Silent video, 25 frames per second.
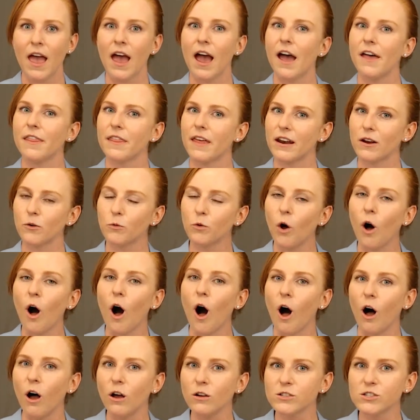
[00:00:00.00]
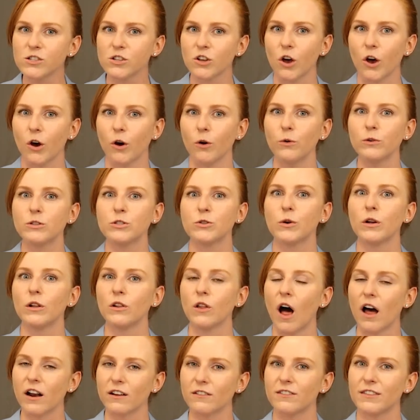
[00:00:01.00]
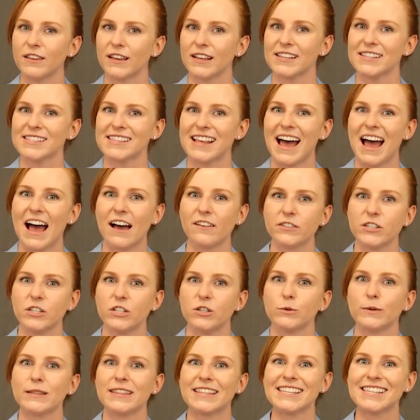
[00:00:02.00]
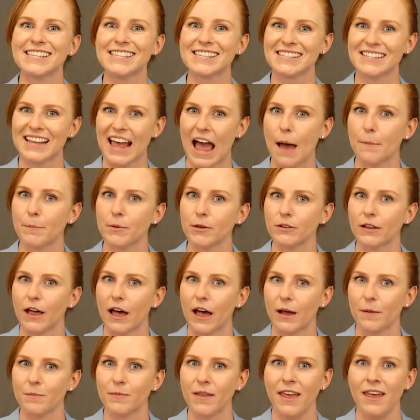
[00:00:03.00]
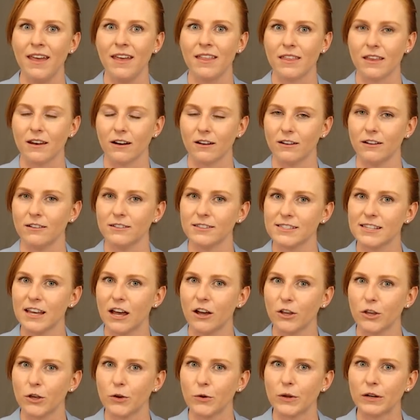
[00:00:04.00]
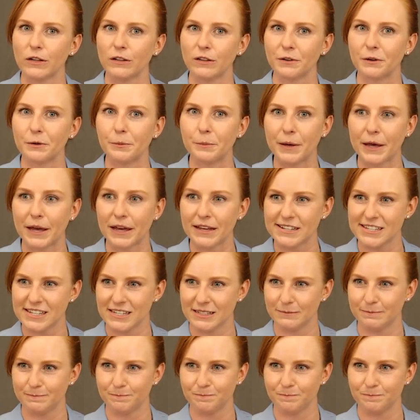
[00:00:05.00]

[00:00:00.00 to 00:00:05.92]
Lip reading: And then it will also do a lot of things that have to do with the scapula that I'll tell you in a little bit.